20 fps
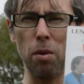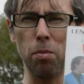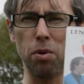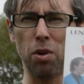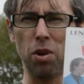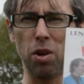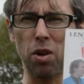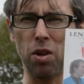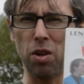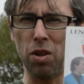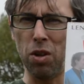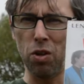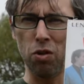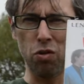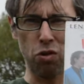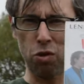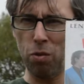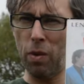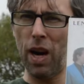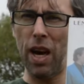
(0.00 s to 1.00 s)
But
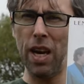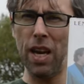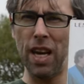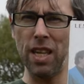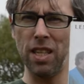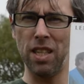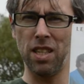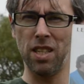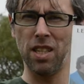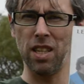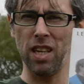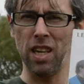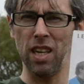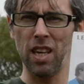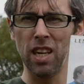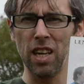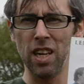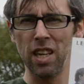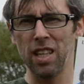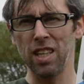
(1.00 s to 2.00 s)
True Identity,
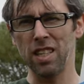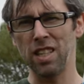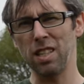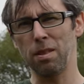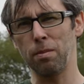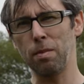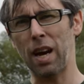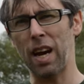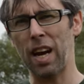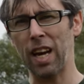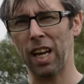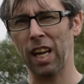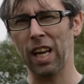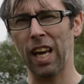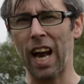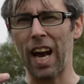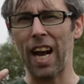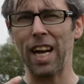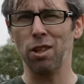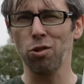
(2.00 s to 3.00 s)
this is my
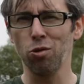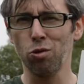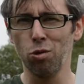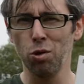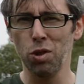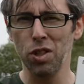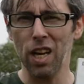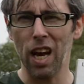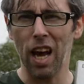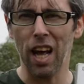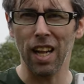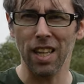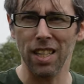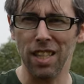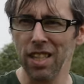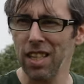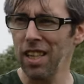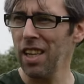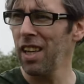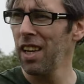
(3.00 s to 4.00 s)
guide to
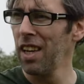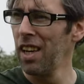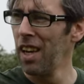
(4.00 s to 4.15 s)
cruciality.